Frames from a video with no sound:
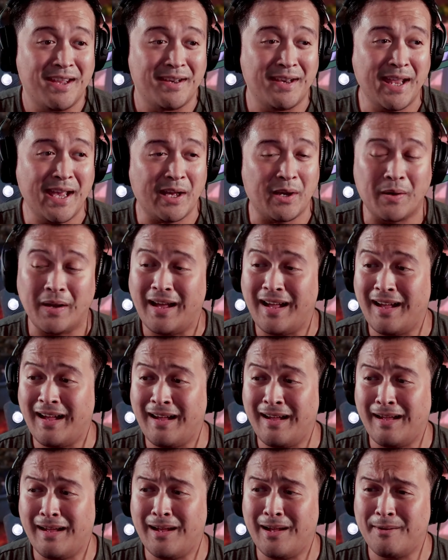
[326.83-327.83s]
Now,
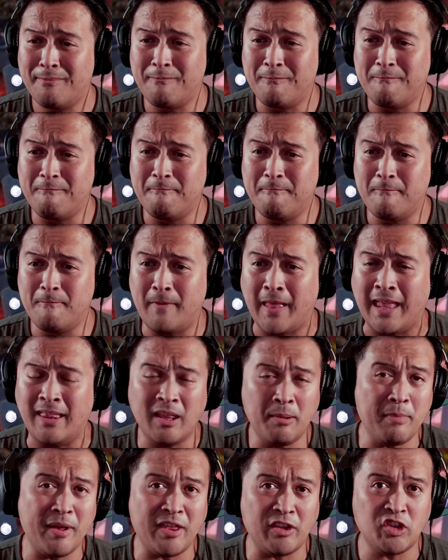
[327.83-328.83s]
uh,
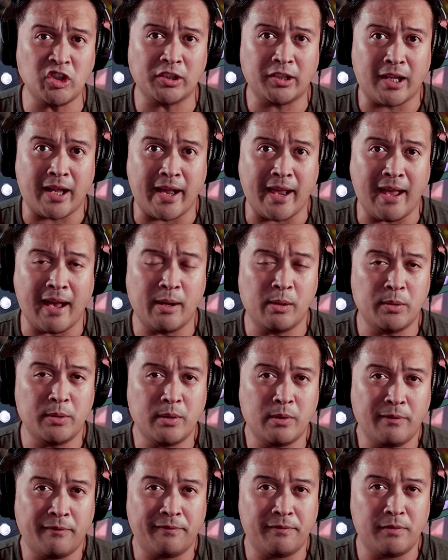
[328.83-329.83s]
in the month of July, I don't
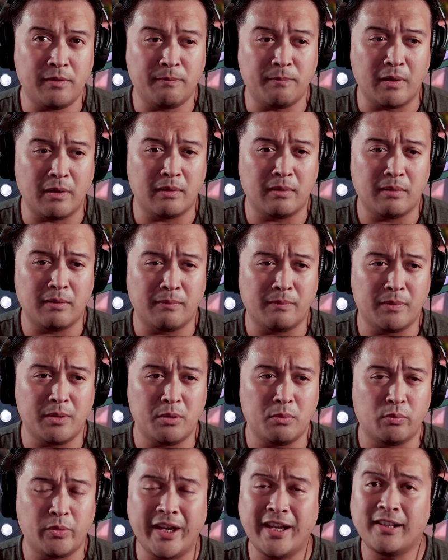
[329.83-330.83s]
know if you, uh,
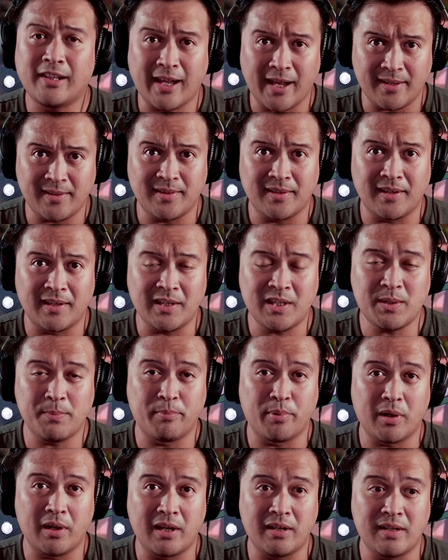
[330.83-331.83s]
you realize this,
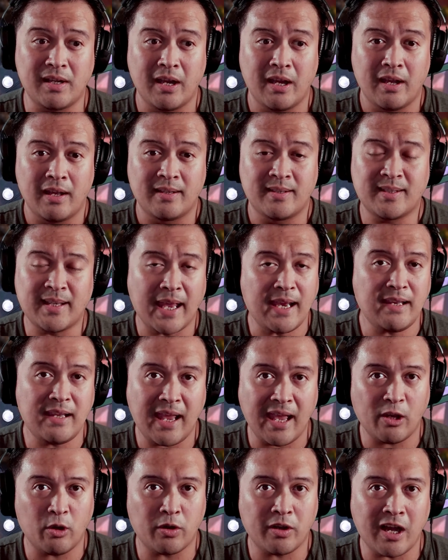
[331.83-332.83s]
but San
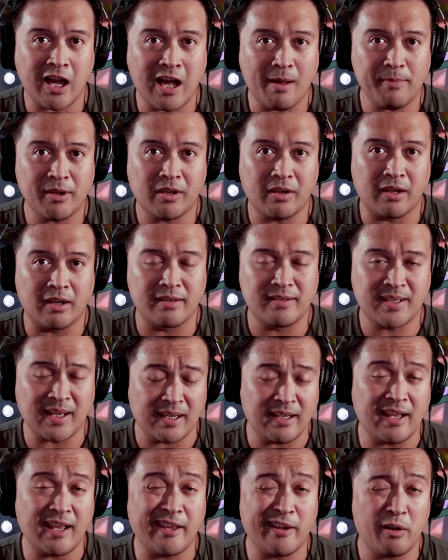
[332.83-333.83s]
Diego Comic-Con,
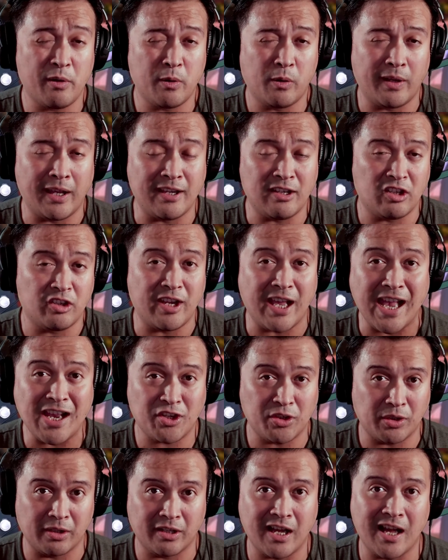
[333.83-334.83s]
San Diego
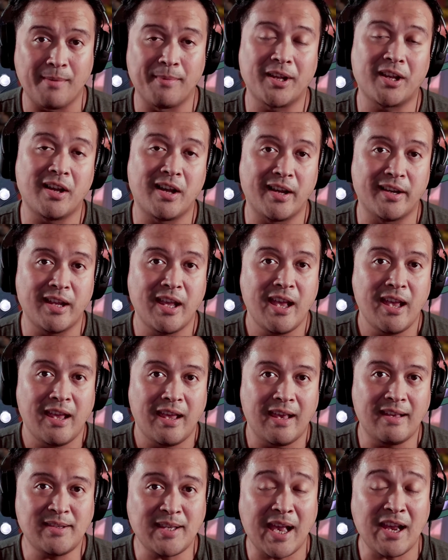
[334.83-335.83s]
International Comic-Con
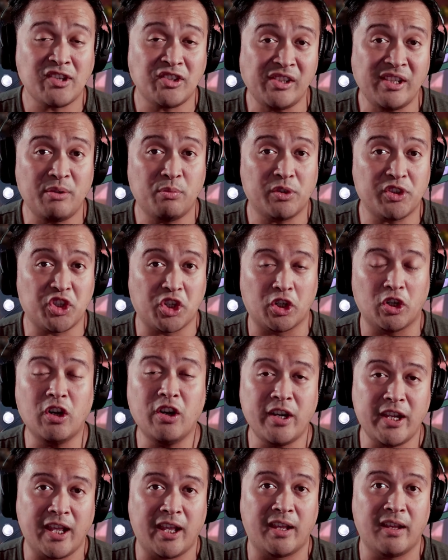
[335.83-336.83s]
is actually
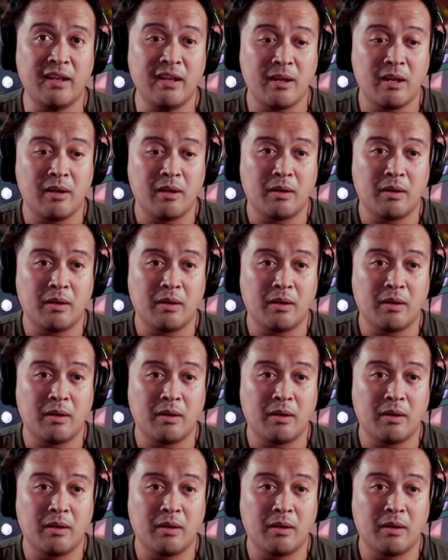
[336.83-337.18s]
returning